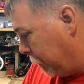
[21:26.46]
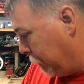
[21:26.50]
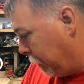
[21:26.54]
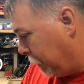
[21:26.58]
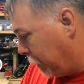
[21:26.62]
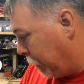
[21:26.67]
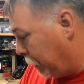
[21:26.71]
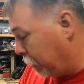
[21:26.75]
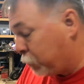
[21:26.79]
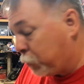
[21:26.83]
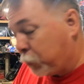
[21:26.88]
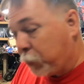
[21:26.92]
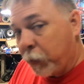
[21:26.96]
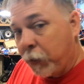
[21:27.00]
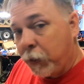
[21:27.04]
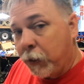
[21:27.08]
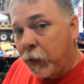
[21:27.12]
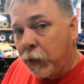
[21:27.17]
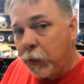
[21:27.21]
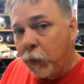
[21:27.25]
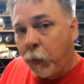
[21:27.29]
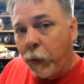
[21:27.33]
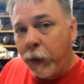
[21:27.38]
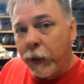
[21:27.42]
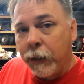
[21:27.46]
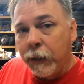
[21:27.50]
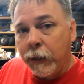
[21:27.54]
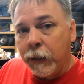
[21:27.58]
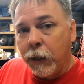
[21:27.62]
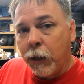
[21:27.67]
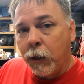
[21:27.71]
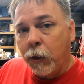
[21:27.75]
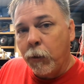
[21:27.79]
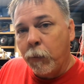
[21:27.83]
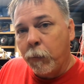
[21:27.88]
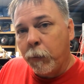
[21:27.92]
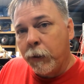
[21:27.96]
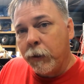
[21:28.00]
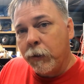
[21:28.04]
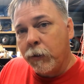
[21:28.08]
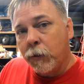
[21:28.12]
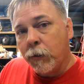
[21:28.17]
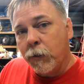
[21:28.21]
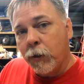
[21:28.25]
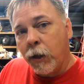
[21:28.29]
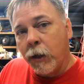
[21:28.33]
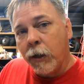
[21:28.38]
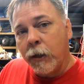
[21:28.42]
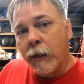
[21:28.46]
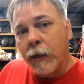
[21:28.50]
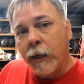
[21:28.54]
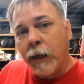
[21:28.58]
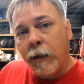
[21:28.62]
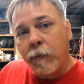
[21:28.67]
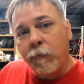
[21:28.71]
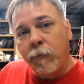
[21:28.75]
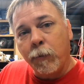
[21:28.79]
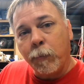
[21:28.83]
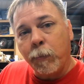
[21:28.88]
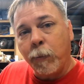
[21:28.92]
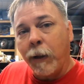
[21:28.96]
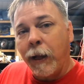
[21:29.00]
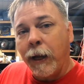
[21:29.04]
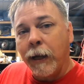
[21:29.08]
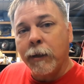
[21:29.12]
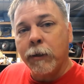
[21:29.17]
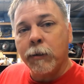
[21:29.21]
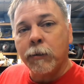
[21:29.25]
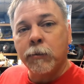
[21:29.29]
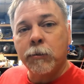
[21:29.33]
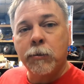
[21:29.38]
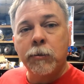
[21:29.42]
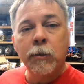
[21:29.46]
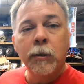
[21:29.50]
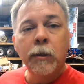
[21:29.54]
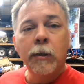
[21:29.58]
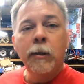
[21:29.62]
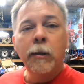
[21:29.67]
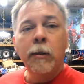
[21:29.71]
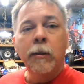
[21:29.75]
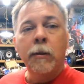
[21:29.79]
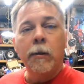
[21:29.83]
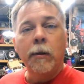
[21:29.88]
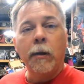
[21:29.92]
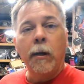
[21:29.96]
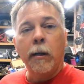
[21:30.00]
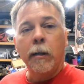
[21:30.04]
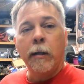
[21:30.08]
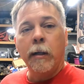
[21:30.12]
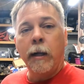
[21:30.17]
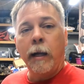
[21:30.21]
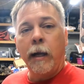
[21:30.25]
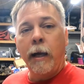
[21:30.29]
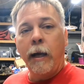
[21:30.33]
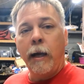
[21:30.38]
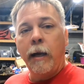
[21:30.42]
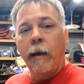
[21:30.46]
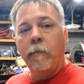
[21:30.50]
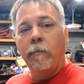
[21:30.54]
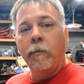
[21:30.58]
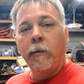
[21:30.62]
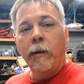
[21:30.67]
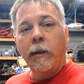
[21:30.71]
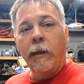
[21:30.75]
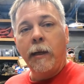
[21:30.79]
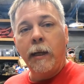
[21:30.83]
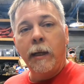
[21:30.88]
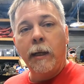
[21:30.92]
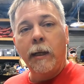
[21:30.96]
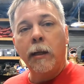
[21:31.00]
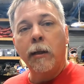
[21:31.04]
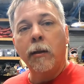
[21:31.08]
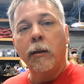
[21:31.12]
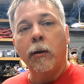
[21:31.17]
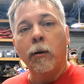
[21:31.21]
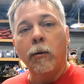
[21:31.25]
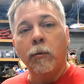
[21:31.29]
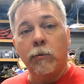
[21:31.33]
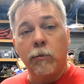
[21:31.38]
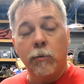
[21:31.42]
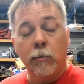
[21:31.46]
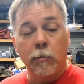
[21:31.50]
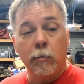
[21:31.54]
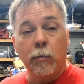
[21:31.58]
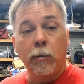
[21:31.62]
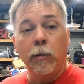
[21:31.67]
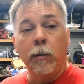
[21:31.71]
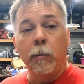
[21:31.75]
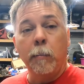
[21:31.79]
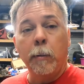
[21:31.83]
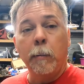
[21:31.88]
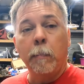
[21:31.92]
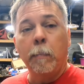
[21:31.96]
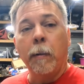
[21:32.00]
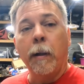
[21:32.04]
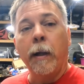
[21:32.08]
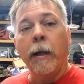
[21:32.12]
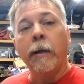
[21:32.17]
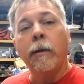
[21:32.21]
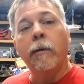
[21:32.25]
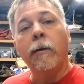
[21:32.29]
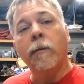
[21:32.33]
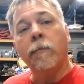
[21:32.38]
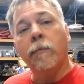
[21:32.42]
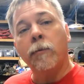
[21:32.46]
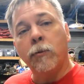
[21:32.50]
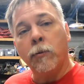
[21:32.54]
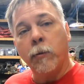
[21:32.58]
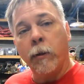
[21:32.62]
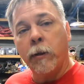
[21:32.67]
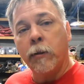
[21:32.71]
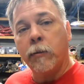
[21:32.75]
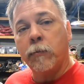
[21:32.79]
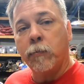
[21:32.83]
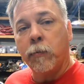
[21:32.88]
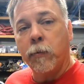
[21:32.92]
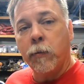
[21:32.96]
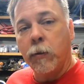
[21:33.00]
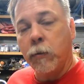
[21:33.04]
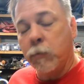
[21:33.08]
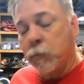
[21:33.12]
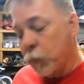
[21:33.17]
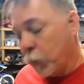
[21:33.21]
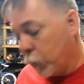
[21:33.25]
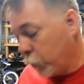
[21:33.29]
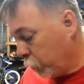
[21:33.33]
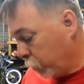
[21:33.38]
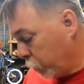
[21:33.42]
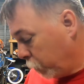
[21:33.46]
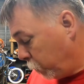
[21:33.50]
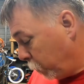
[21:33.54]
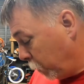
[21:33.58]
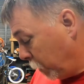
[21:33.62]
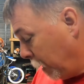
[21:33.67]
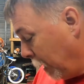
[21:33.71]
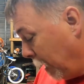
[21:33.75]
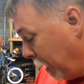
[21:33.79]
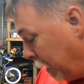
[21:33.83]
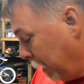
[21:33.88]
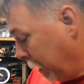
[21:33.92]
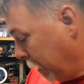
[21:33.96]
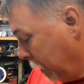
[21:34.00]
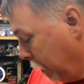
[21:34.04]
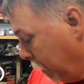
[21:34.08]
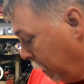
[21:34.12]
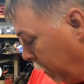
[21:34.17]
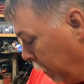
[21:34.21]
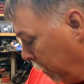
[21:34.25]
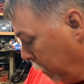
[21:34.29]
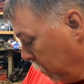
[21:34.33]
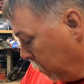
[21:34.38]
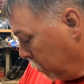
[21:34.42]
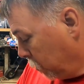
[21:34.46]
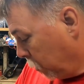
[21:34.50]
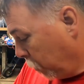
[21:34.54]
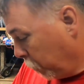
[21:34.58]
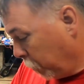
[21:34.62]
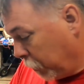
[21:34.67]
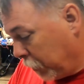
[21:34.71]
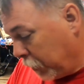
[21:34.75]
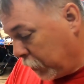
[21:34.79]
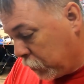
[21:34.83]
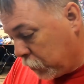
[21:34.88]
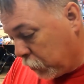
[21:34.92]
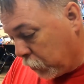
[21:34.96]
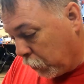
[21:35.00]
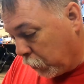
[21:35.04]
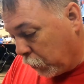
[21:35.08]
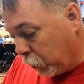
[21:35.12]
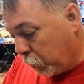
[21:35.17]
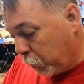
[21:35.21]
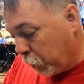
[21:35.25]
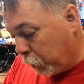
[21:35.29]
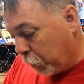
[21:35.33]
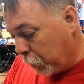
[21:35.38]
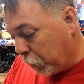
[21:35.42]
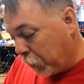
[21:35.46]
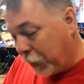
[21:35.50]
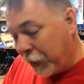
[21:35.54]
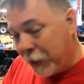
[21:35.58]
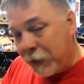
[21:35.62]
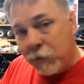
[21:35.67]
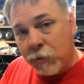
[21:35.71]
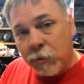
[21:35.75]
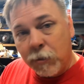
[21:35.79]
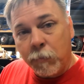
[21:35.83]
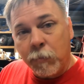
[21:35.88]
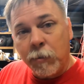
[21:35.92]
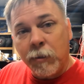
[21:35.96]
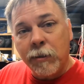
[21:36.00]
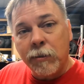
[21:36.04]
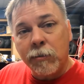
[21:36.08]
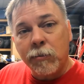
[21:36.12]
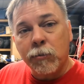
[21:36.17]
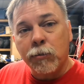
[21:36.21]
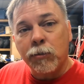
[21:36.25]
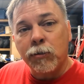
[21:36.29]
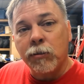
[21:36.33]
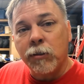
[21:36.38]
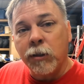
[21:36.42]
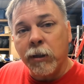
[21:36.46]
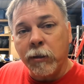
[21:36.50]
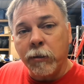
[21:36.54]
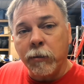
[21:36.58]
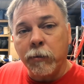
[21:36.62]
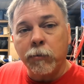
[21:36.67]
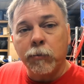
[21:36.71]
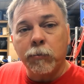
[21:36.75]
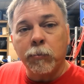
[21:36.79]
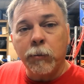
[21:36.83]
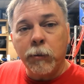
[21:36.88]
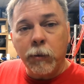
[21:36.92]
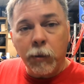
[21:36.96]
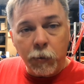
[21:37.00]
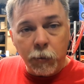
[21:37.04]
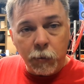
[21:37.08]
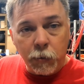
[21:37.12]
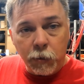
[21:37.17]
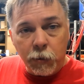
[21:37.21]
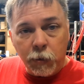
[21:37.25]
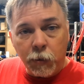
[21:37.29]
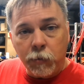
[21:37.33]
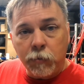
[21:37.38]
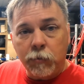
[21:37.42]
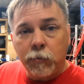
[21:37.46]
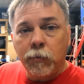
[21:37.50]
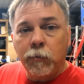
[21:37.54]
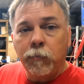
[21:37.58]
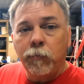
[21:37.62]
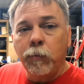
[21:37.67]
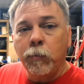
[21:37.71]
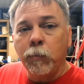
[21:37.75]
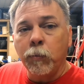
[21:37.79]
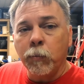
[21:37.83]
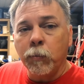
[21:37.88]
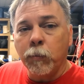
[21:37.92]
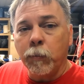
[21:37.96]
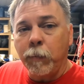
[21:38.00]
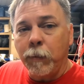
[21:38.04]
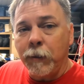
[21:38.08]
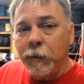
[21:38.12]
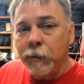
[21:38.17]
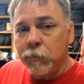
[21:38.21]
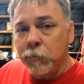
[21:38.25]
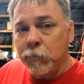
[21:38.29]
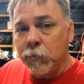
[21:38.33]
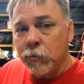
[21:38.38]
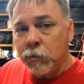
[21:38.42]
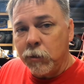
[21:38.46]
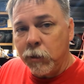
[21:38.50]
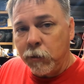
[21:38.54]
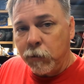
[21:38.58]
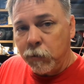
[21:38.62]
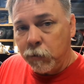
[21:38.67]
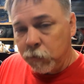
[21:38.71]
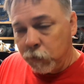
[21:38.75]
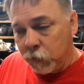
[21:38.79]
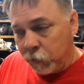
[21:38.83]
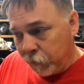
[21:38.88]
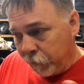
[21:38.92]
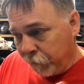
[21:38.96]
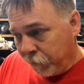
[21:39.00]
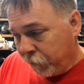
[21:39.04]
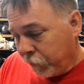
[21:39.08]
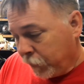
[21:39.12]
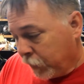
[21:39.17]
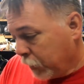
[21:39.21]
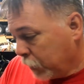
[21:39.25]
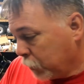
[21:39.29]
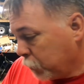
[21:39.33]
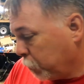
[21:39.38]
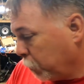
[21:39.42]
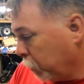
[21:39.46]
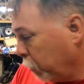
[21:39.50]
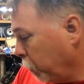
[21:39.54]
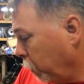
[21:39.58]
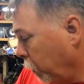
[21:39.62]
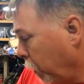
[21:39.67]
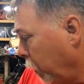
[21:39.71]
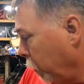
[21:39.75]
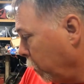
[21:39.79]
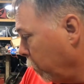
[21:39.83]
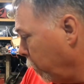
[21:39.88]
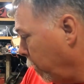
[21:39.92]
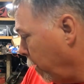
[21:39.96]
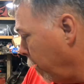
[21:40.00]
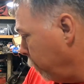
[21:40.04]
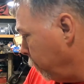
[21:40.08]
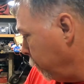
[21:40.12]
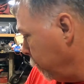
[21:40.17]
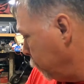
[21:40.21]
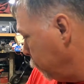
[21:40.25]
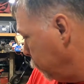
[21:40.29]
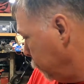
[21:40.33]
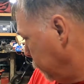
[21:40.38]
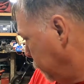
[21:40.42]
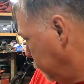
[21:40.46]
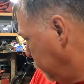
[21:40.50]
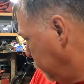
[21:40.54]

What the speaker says: That's really the way to go, but you're not going to have your placards. You're not going to have any of those. They're going to be blank. You have to transfer those over if you can. Some of these are aluminum plates. Some of these are stickers. We know who to go to if you want replacement stickers. That's Blue Line Graphics.